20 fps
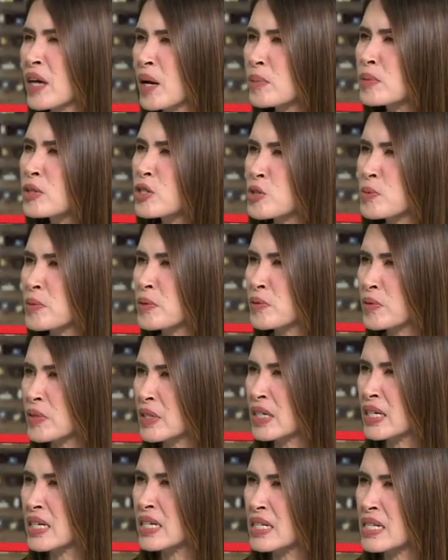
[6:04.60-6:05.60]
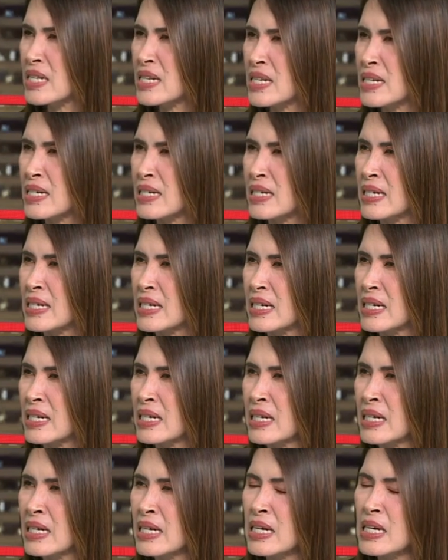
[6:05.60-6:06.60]
accomplishment for the kids. Yes.
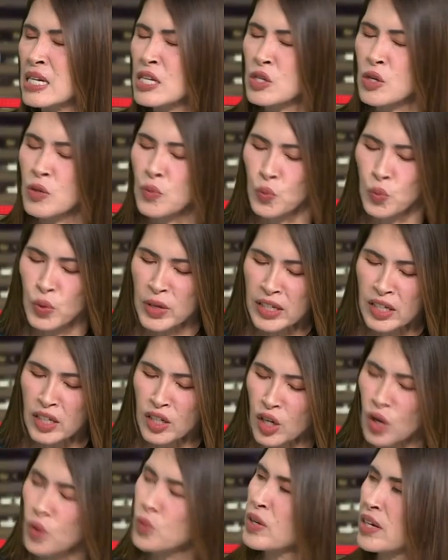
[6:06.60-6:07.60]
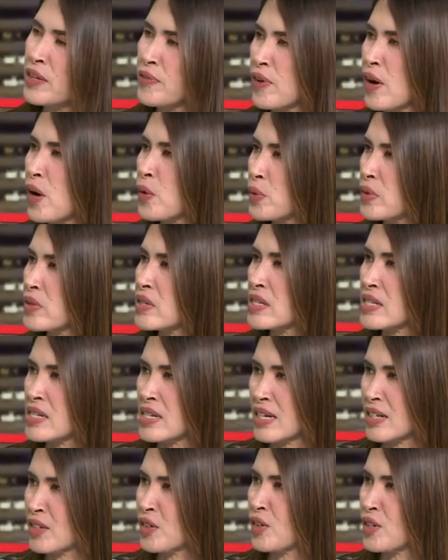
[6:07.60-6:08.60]
So we can go really far with this
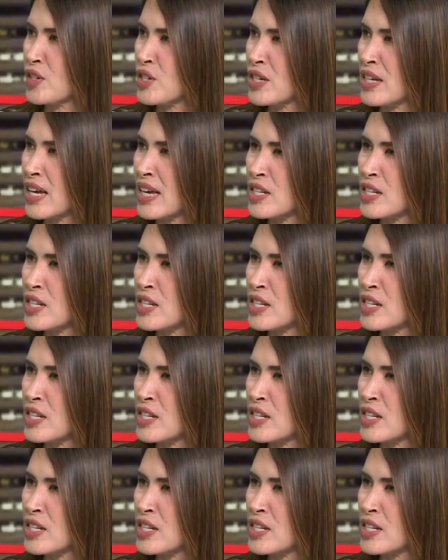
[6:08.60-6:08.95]
technology.